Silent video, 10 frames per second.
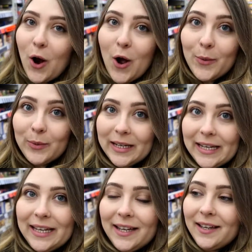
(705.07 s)

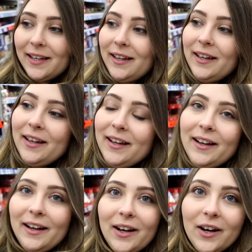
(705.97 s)
probably.
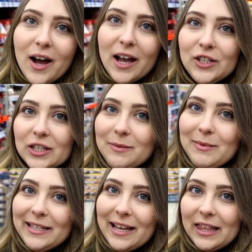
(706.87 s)
Oh, I just
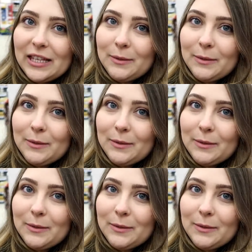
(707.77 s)
miss like